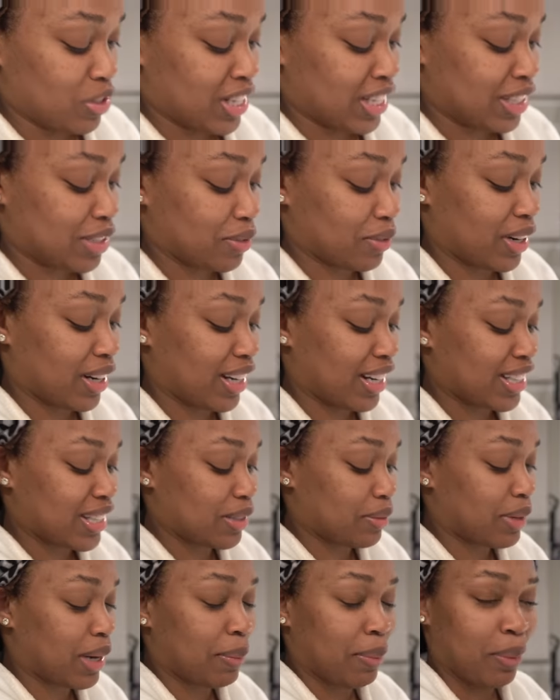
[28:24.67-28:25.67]
That's, oh, right. No. That's a
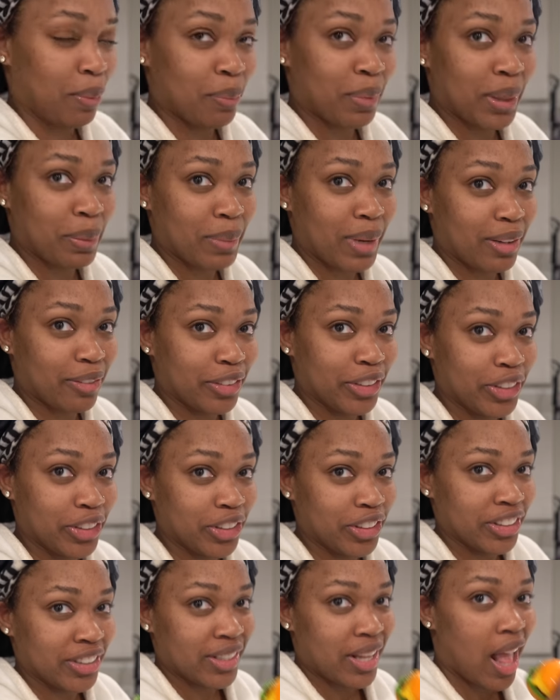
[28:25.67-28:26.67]
wrap. I'm gonna break my
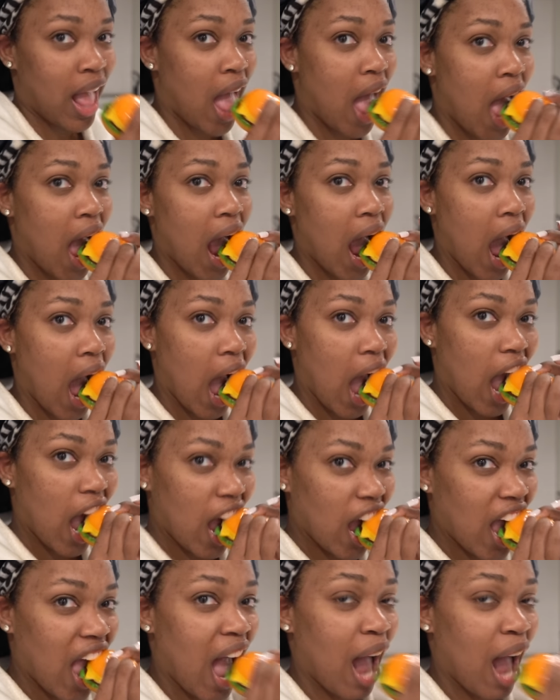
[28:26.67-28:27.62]
veneers. You gonna break what?